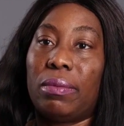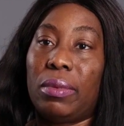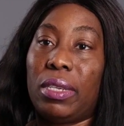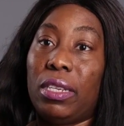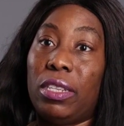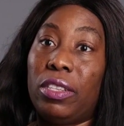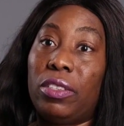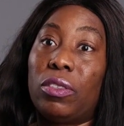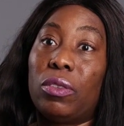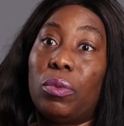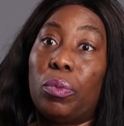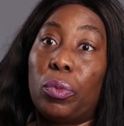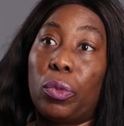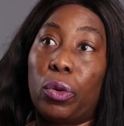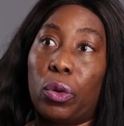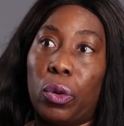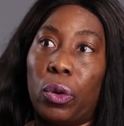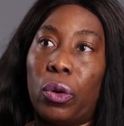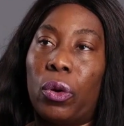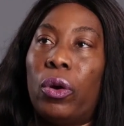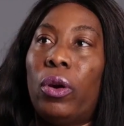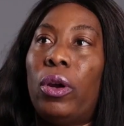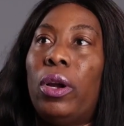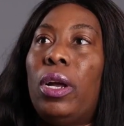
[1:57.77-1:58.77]
into
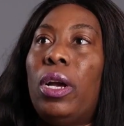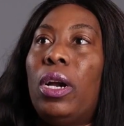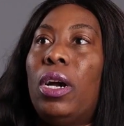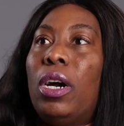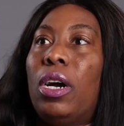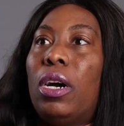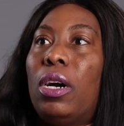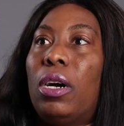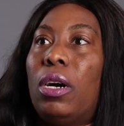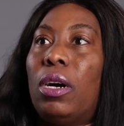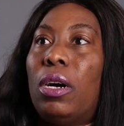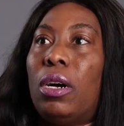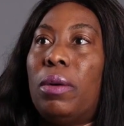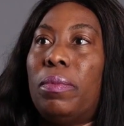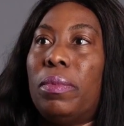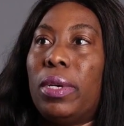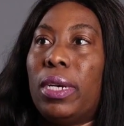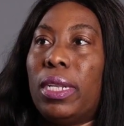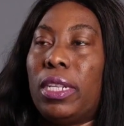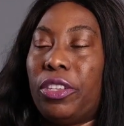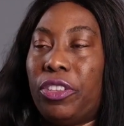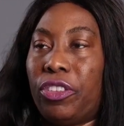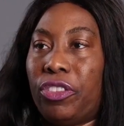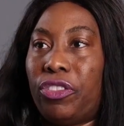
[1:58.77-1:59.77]
more
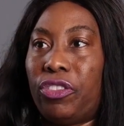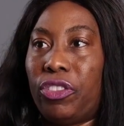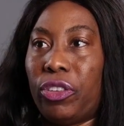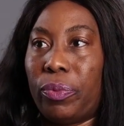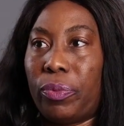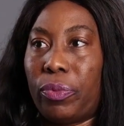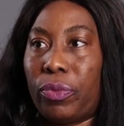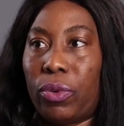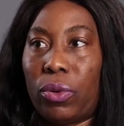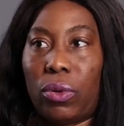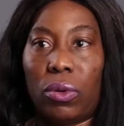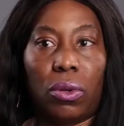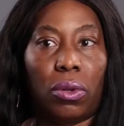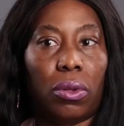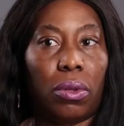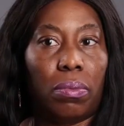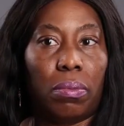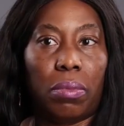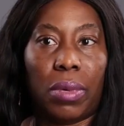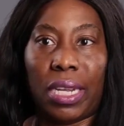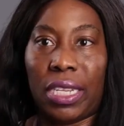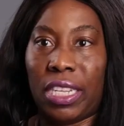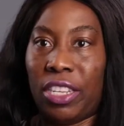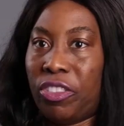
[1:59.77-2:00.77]
a leadership role,
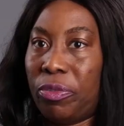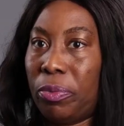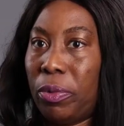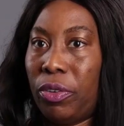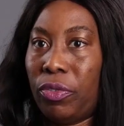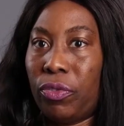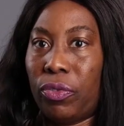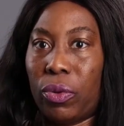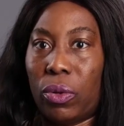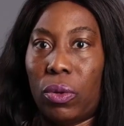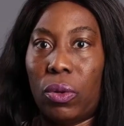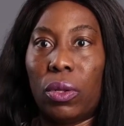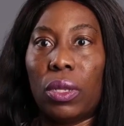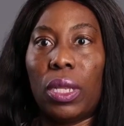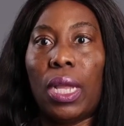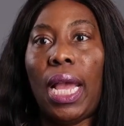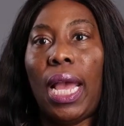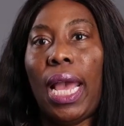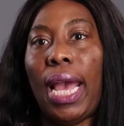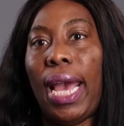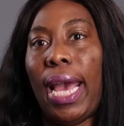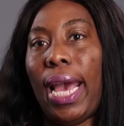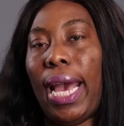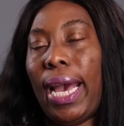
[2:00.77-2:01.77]
management role,
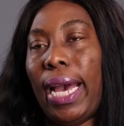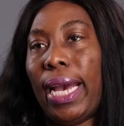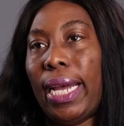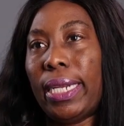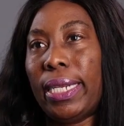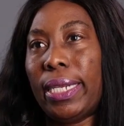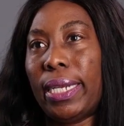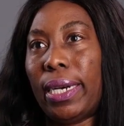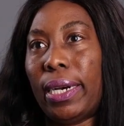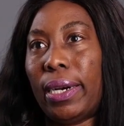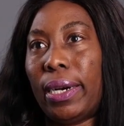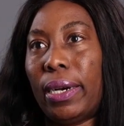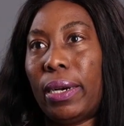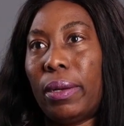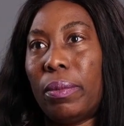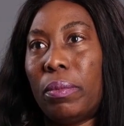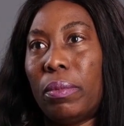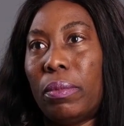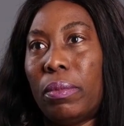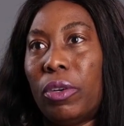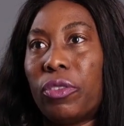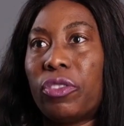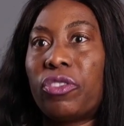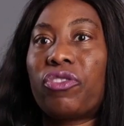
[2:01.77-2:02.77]
and
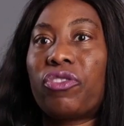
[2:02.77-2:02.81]
more